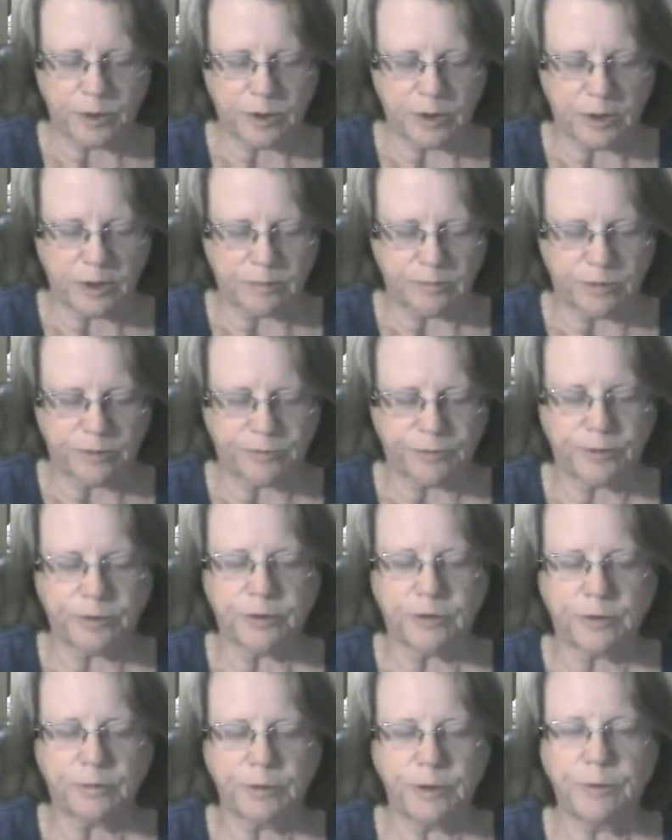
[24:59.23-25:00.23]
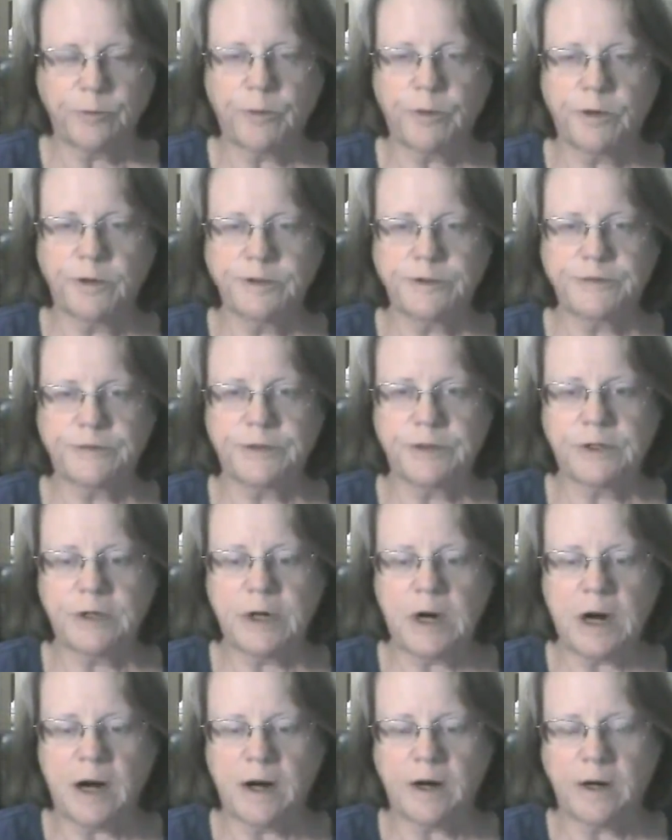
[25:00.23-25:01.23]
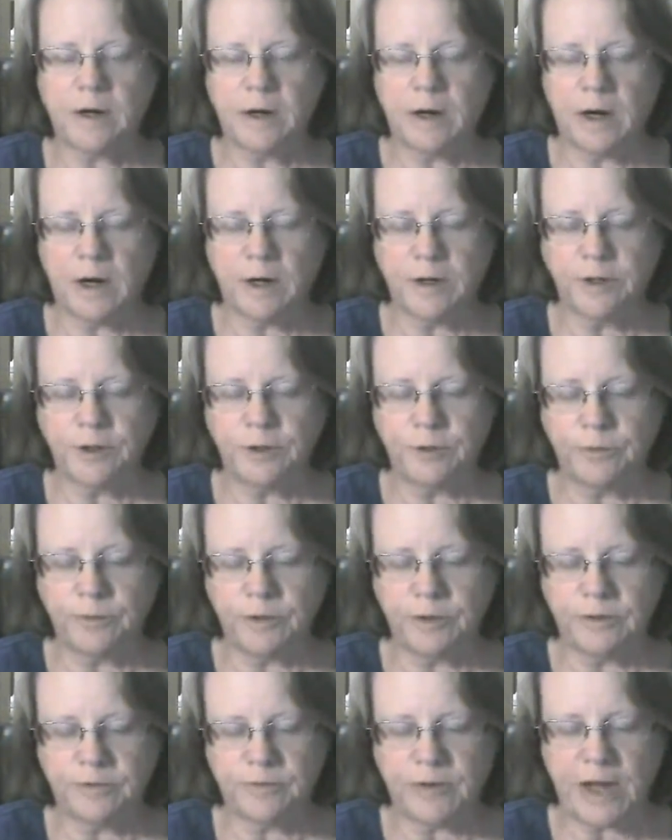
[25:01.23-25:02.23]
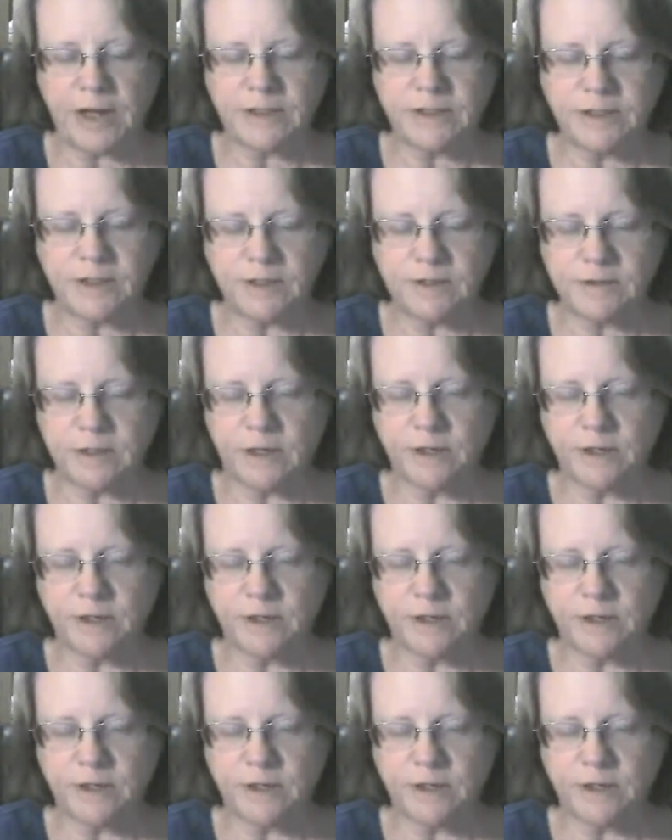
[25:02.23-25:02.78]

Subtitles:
referral rewards for our new invitees,